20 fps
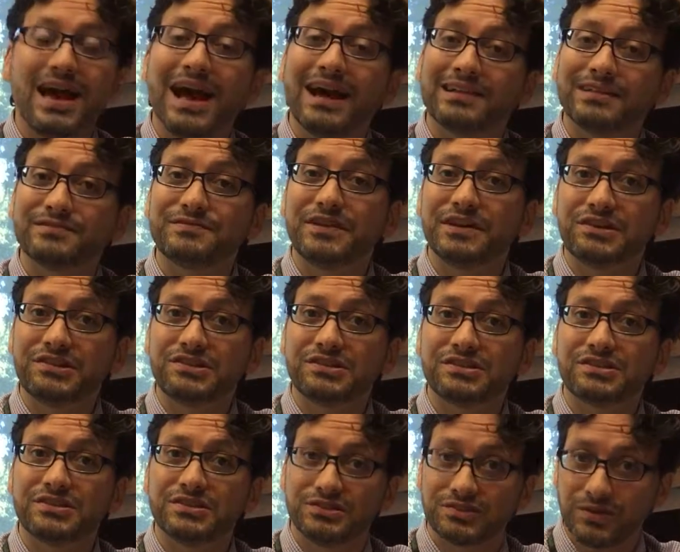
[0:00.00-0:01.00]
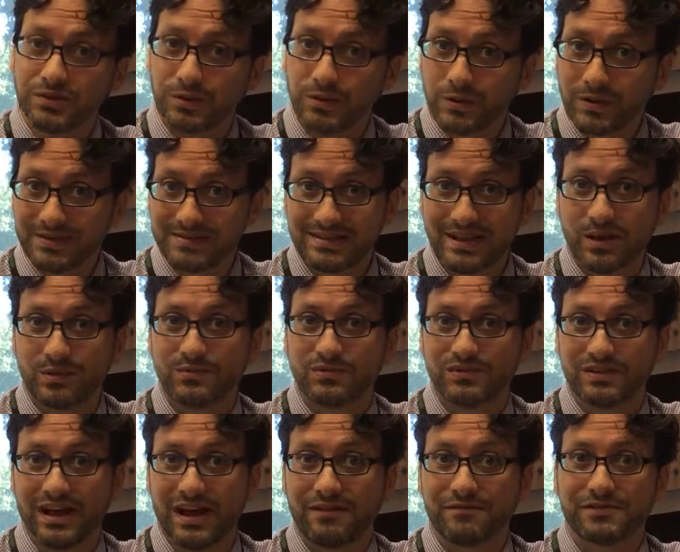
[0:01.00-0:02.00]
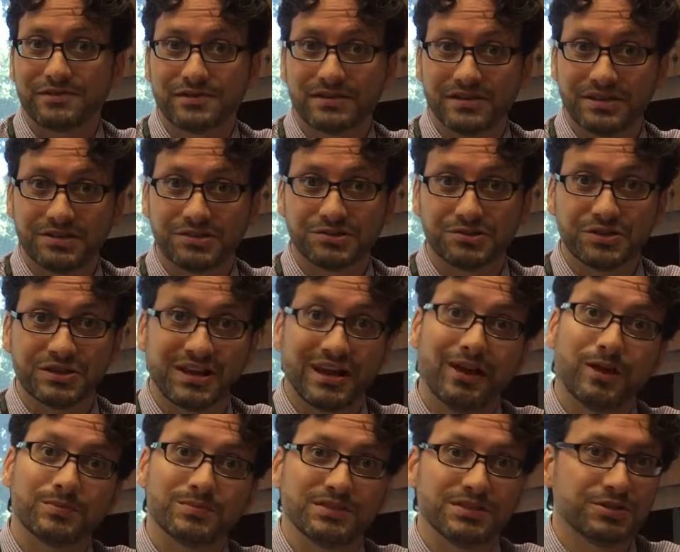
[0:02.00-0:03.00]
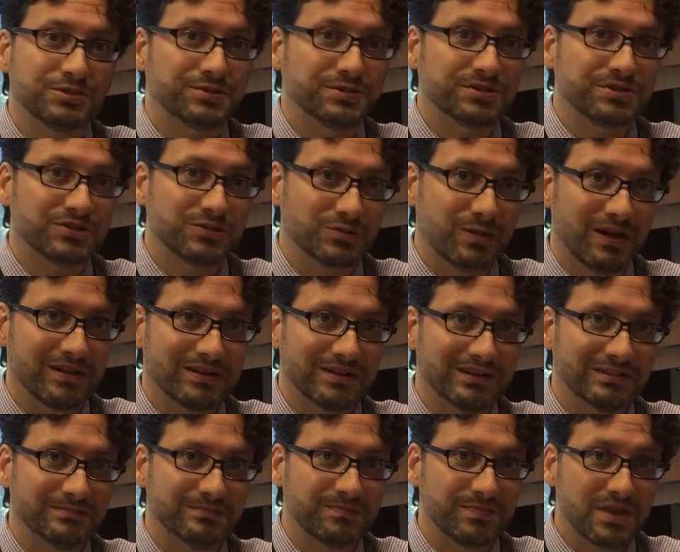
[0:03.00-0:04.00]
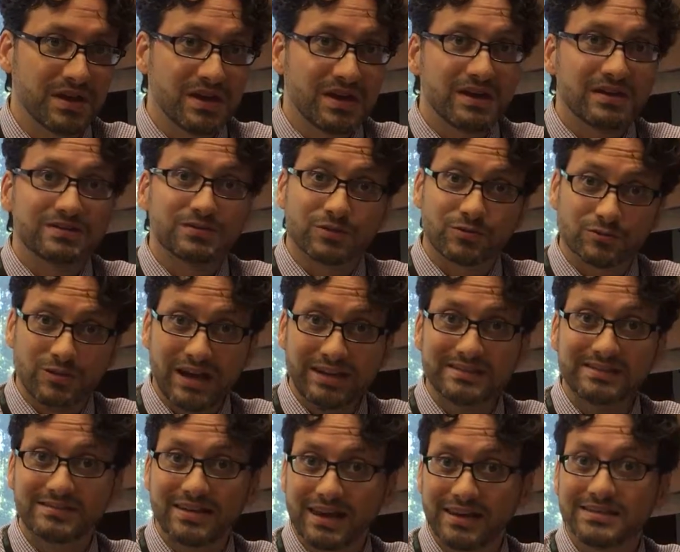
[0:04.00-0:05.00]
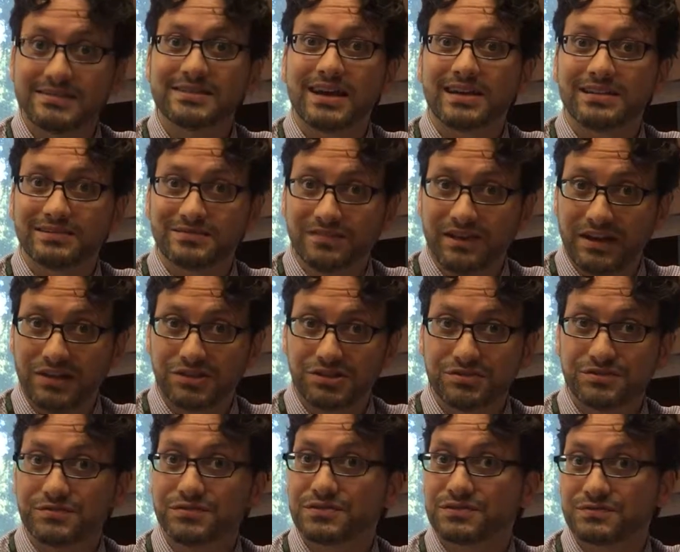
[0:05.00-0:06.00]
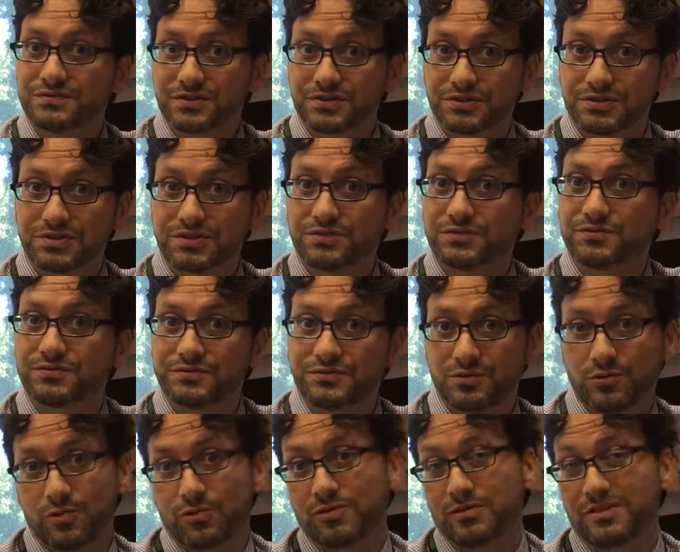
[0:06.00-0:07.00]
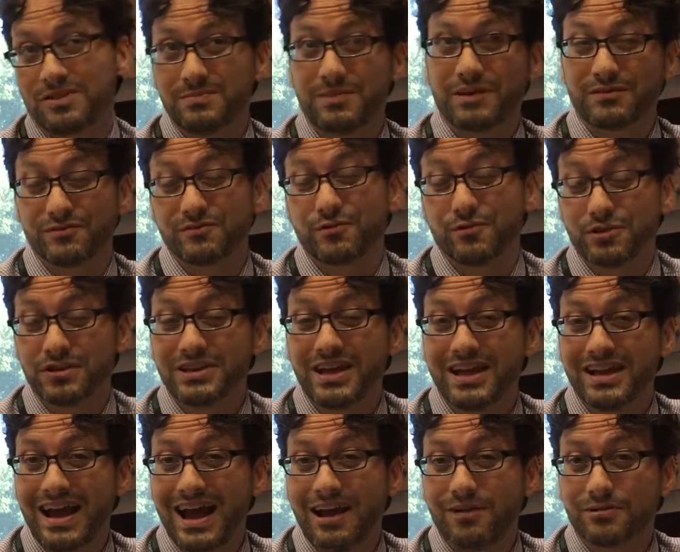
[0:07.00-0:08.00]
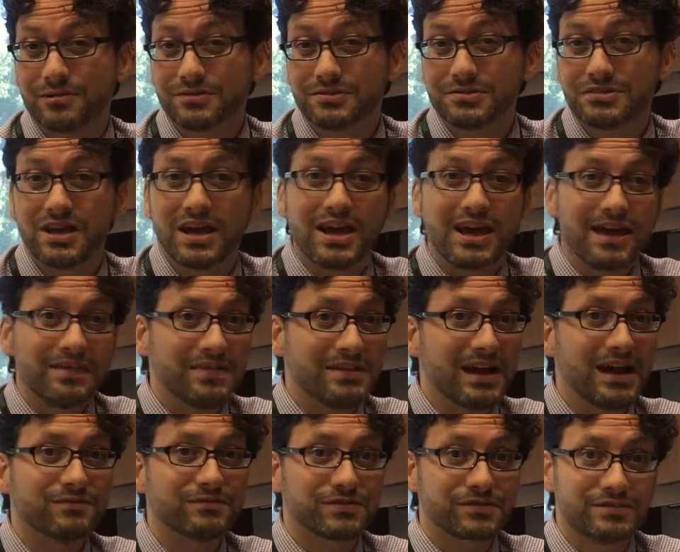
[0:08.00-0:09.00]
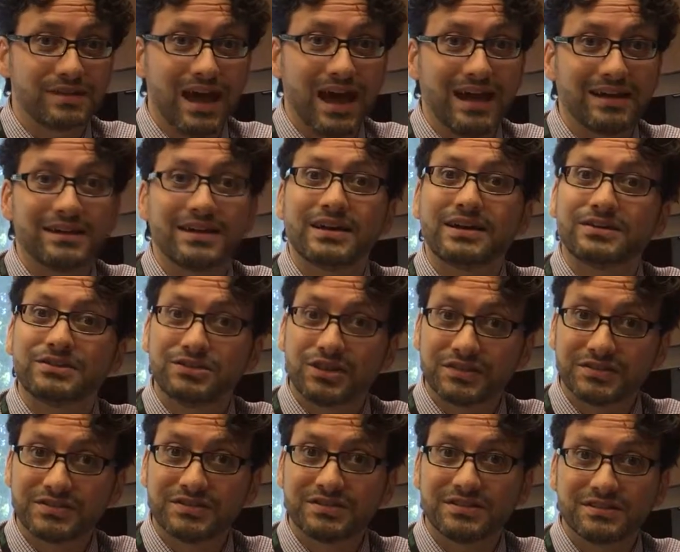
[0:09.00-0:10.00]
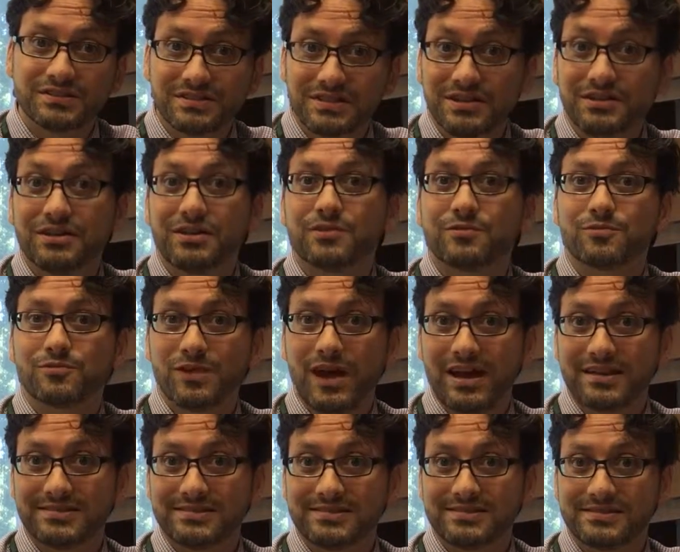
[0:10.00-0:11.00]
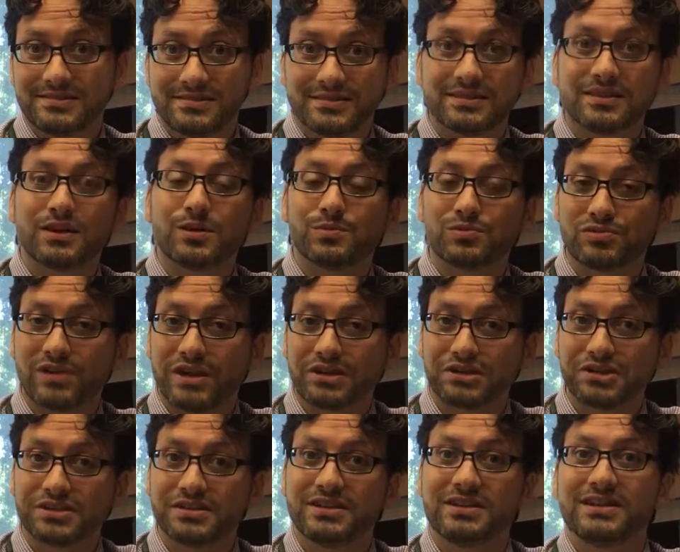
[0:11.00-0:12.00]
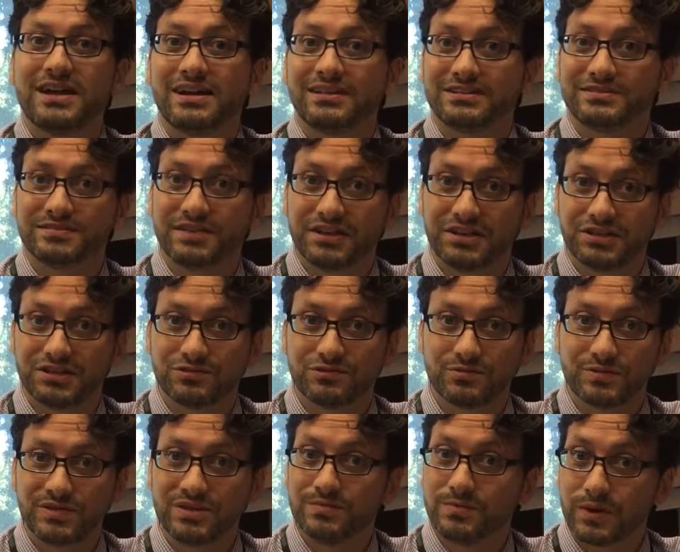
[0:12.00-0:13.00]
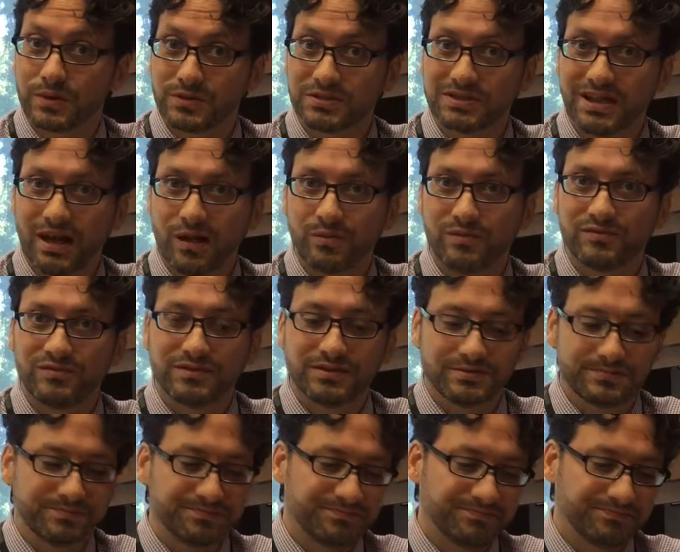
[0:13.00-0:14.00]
Elevation is always helpful after an injury to help decrease swelling. So rest, ice, elevation for the first about 48 hours, and then after that, just the rest, compression, and elevation will be the most helpful.